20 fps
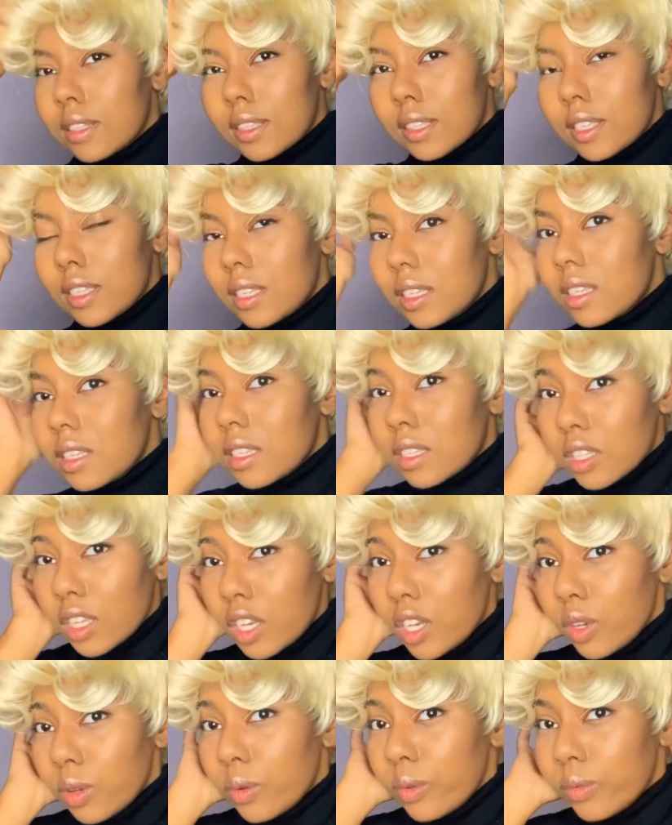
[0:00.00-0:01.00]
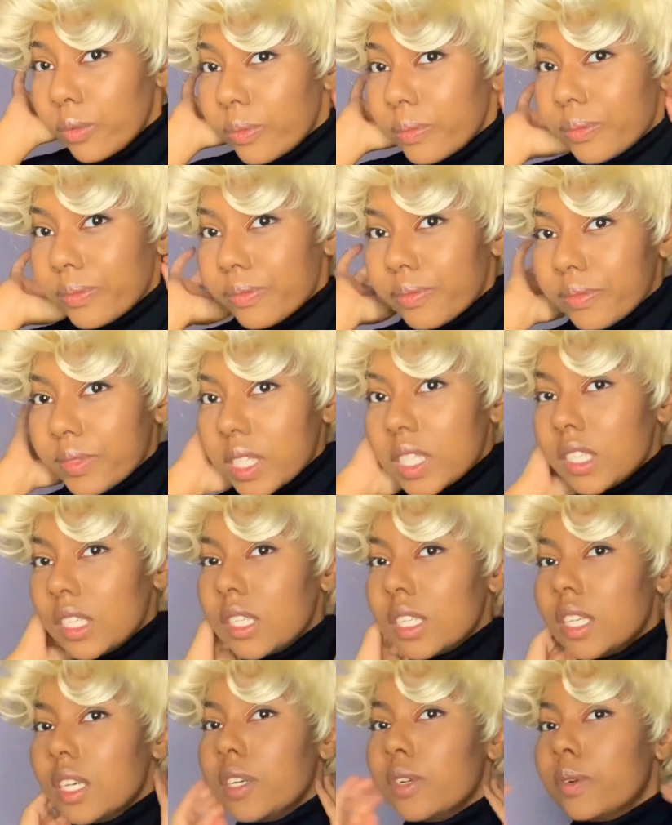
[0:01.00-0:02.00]
This is cute. This is
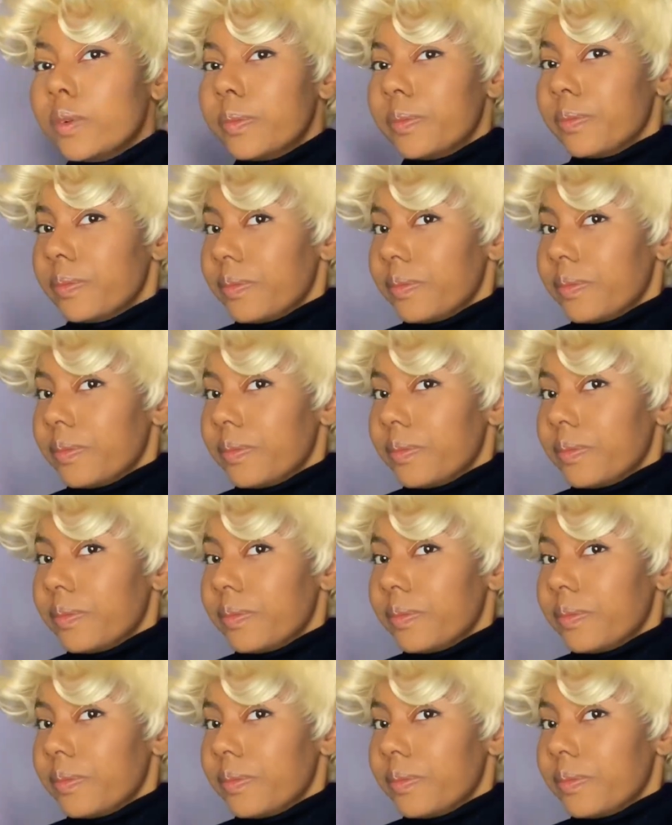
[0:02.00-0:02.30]
cute.